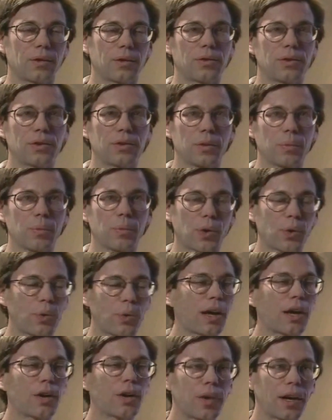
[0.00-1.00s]
to some more
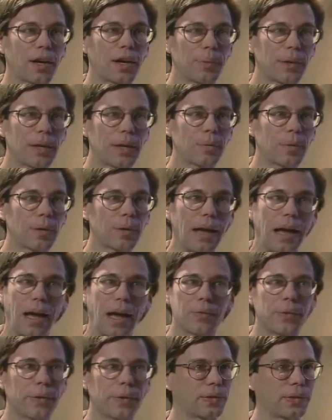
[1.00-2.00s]
qualified people.
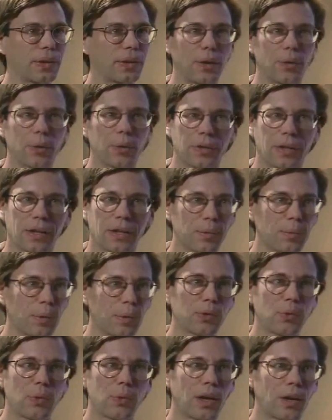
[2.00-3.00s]
Obviously, I was not the
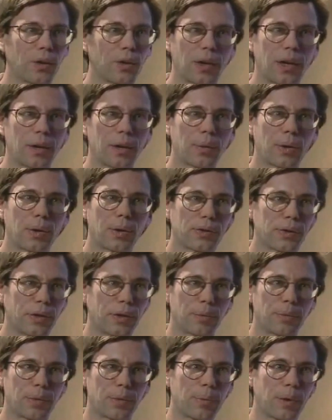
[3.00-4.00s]
most qualified person
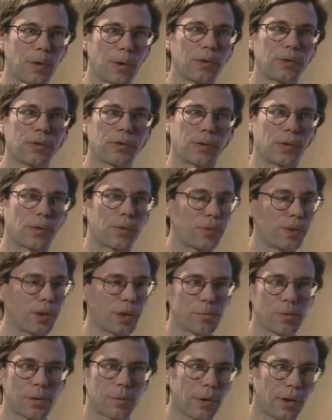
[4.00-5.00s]
on propulsion or
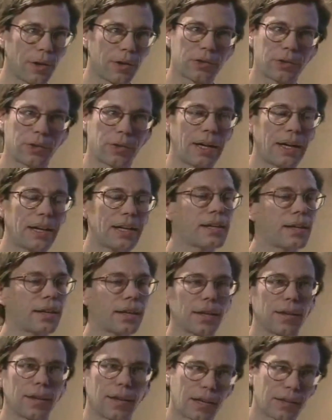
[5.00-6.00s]
field propulsion or
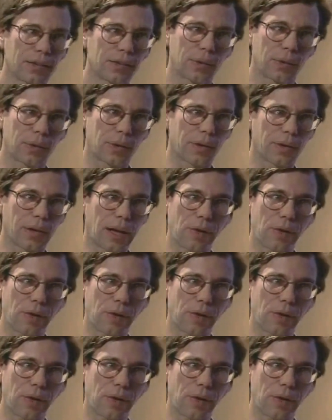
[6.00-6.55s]
anything of that sort.